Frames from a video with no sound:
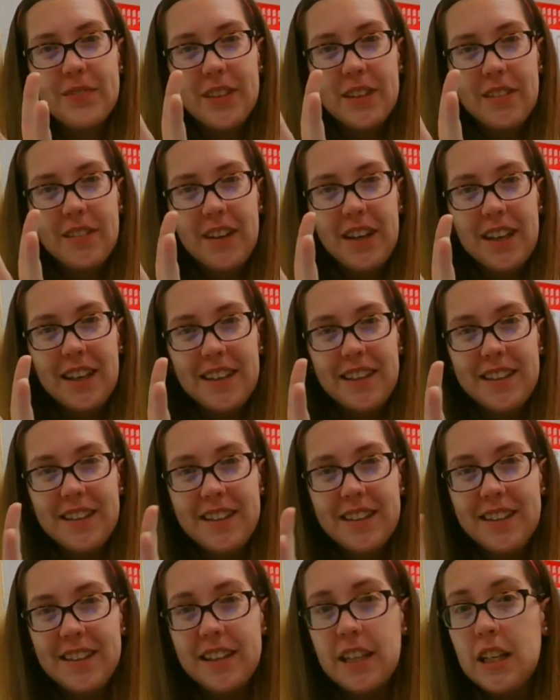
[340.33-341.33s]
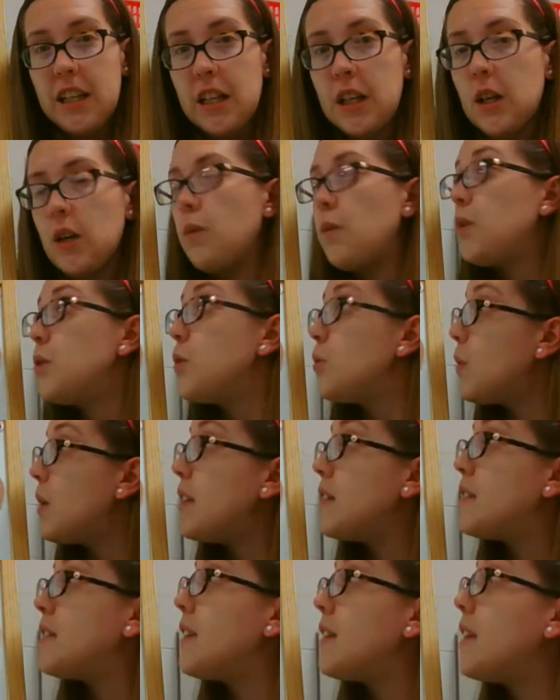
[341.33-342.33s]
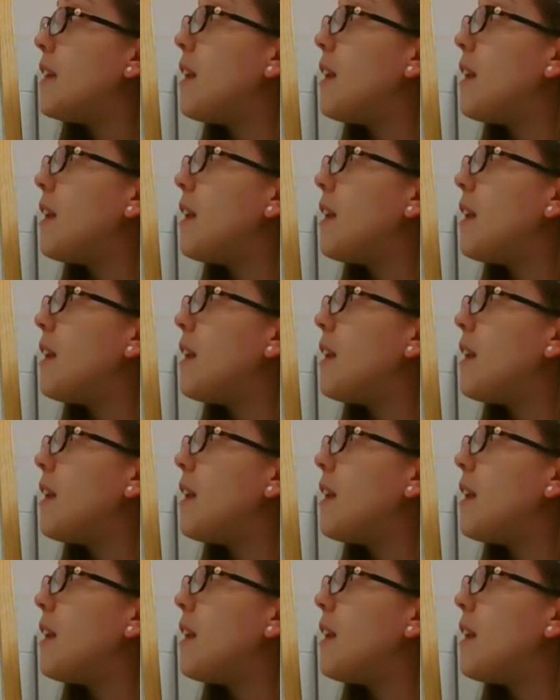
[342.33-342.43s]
3. Which one is the